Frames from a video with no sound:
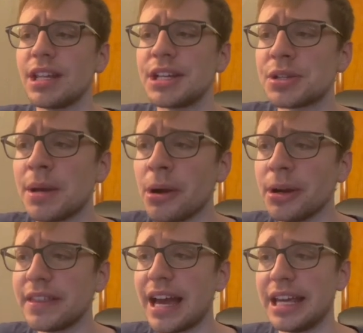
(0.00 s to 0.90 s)
So I
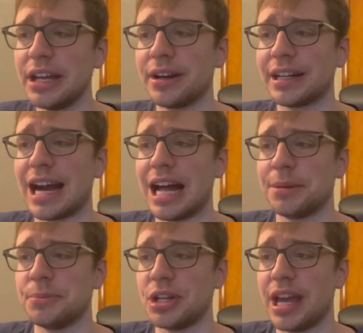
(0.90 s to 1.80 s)
mark that here in
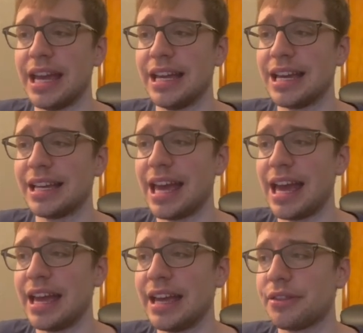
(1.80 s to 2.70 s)
column J,
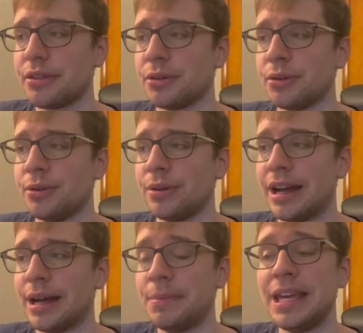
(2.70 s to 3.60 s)
K through
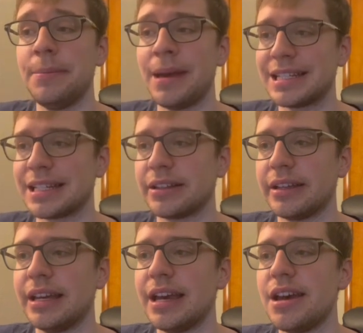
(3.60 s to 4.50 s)
P
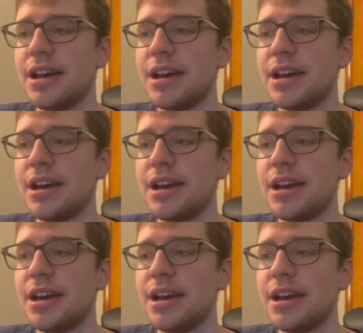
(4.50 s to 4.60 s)
basically.